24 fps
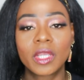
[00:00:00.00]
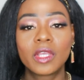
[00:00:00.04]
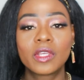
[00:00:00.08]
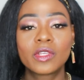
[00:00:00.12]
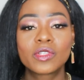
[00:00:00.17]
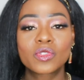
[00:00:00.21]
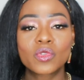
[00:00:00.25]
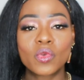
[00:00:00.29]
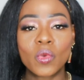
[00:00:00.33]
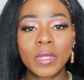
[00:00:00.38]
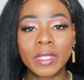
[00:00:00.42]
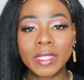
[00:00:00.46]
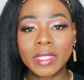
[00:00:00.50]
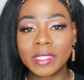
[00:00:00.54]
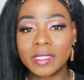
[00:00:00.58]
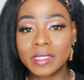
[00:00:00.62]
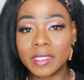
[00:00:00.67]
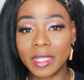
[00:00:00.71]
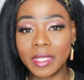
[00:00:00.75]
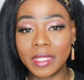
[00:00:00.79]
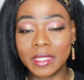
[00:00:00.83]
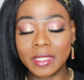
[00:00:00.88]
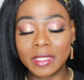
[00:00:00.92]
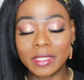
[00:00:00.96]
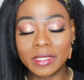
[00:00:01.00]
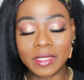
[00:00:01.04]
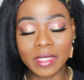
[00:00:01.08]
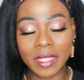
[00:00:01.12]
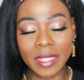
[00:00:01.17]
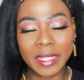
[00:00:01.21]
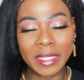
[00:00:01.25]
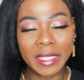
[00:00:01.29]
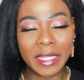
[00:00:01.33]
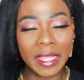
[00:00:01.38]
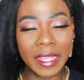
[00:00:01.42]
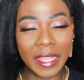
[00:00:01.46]
so it is it is
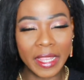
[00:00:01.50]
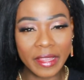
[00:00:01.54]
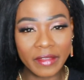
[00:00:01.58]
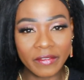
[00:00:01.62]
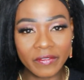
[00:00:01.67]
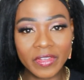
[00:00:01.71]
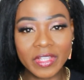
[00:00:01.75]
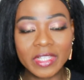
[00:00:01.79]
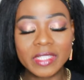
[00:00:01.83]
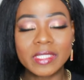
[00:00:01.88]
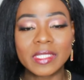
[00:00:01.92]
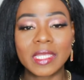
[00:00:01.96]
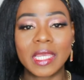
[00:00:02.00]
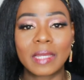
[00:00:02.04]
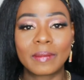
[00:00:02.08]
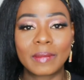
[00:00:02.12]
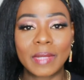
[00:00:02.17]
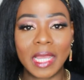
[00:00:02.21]
in the evening time